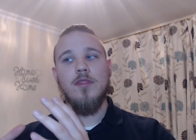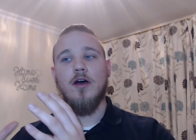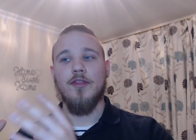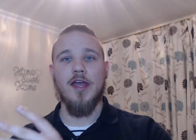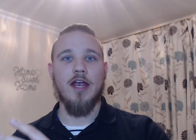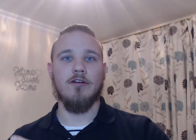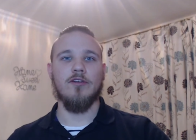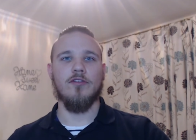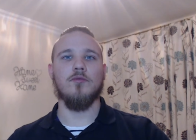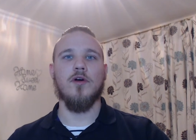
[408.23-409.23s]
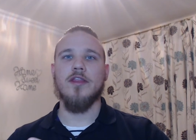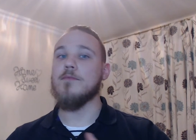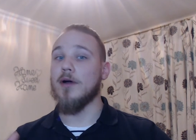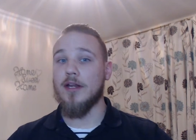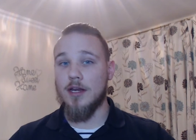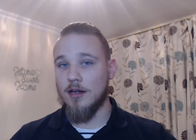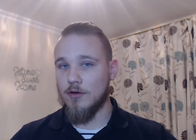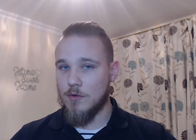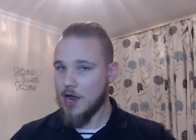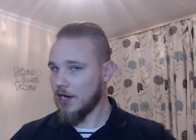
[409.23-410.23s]
other areas of the wine that might need a
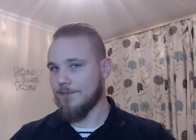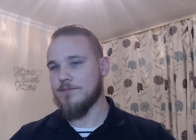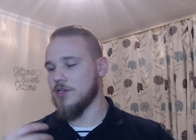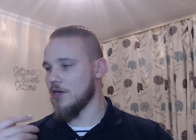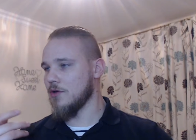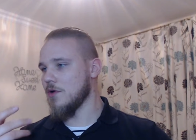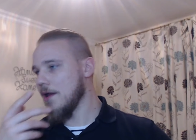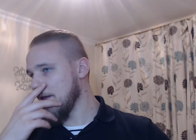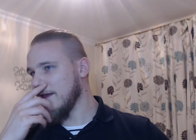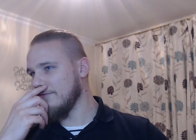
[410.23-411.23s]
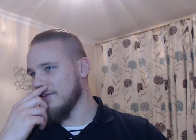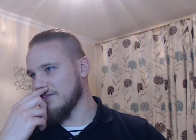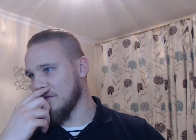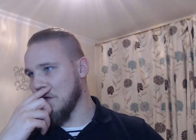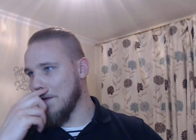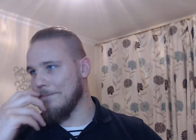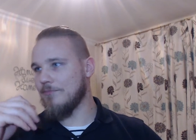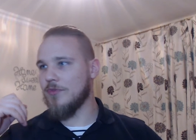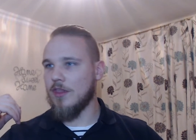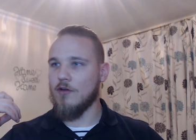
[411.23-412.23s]
little work. So if it's got
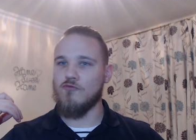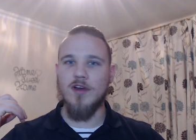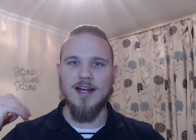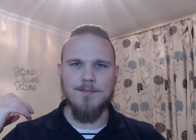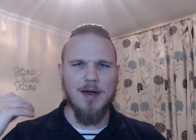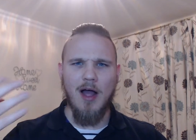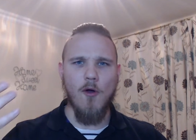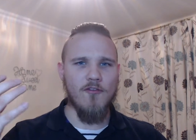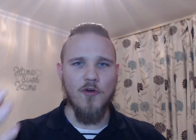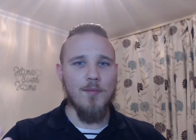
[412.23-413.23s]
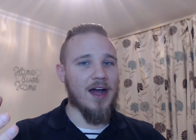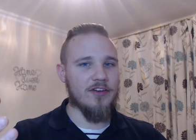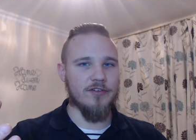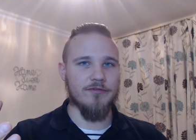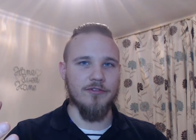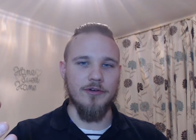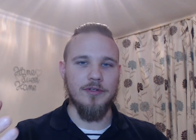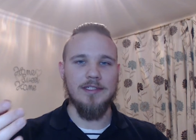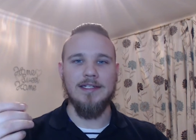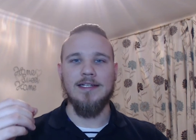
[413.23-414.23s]
a really powerful passion fruit
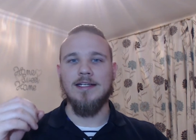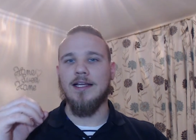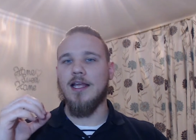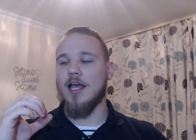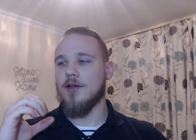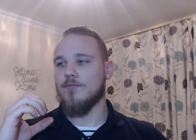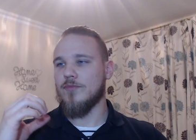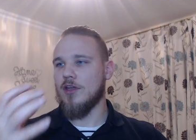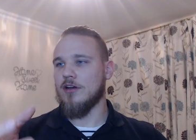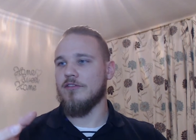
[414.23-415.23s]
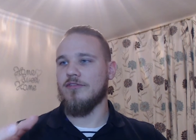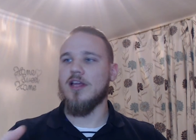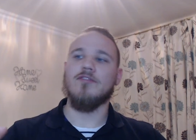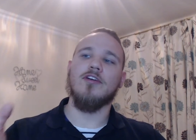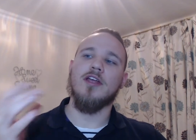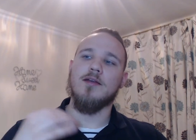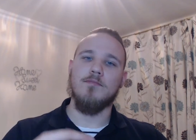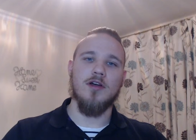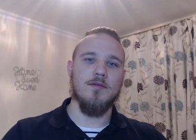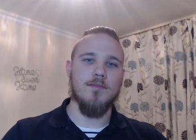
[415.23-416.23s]
kind of flavour, it
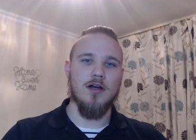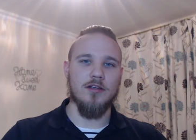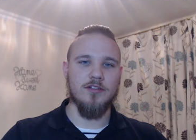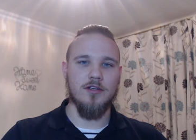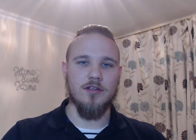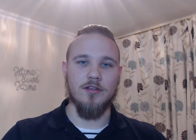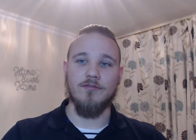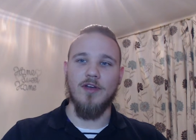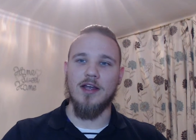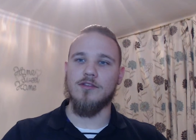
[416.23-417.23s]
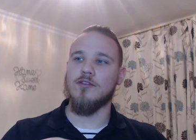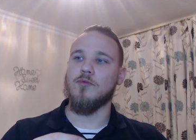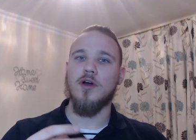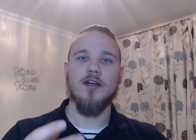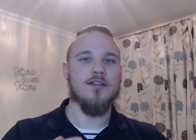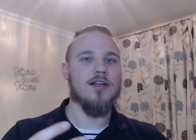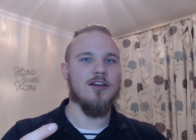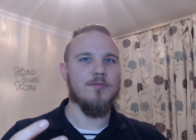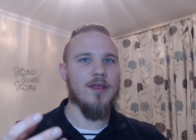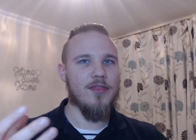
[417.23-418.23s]
might mask the fact that the wine is a
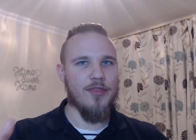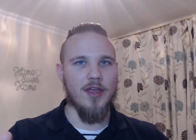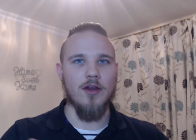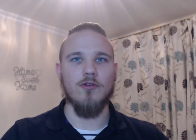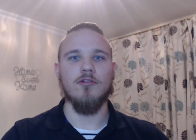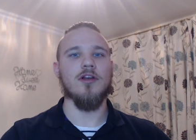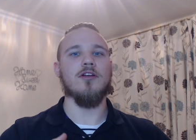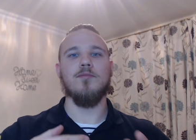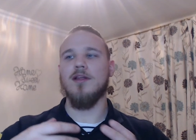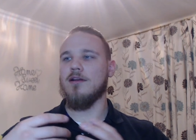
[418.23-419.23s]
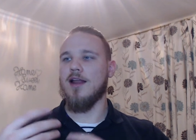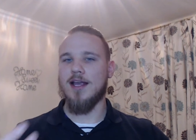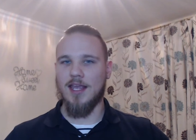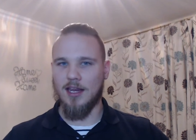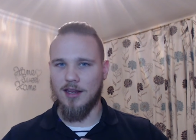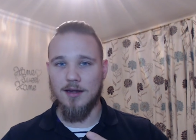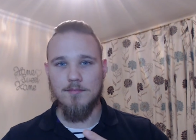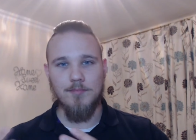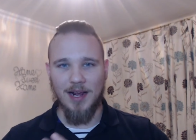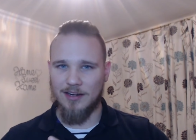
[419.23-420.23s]
little bit thin or a little bit lacking in
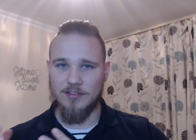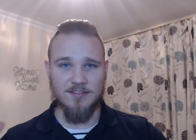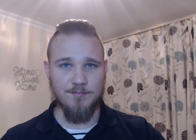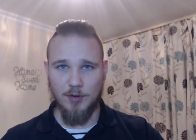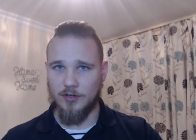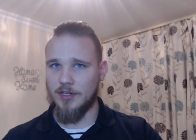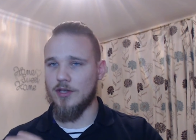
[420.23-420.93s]
balance of body